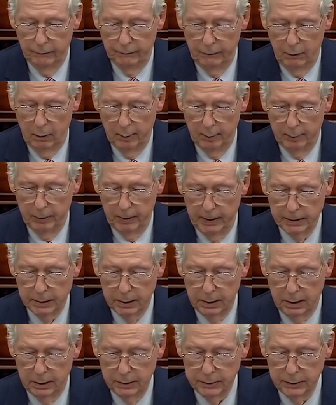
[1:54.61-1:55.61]
former
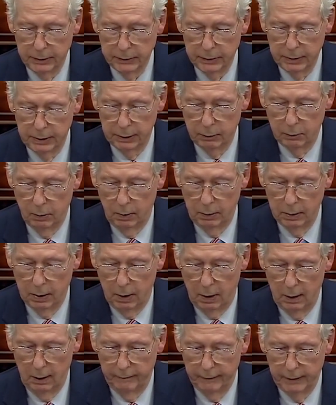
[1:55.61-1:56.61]
president also said, quote,
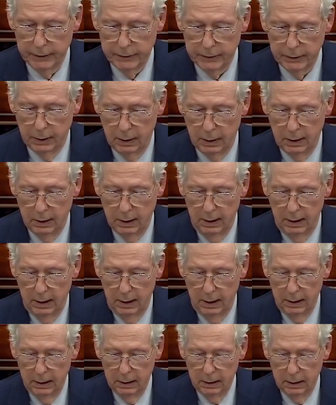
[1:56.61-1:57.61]
all of us are
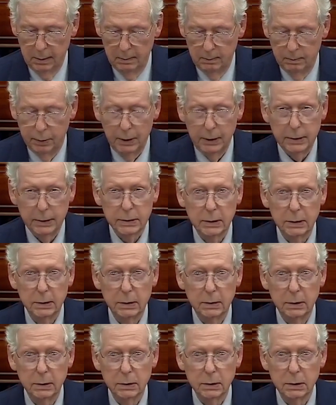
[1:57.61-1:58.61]
complicit
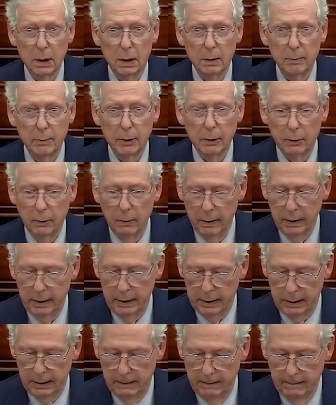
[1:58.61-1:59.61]
to some
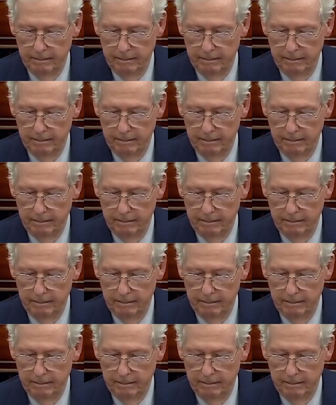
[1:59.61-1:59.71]
degree.